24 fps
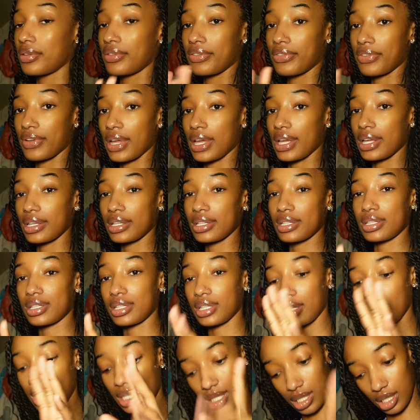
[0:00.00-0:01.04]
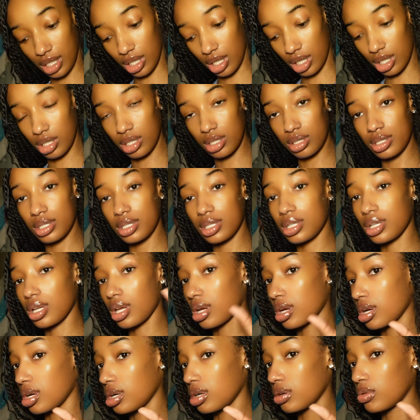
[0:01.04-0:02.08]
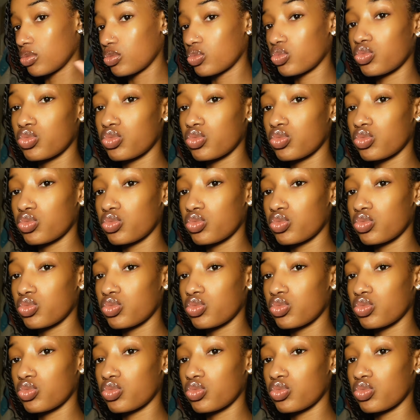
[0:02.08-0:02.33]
Face eating the girls up.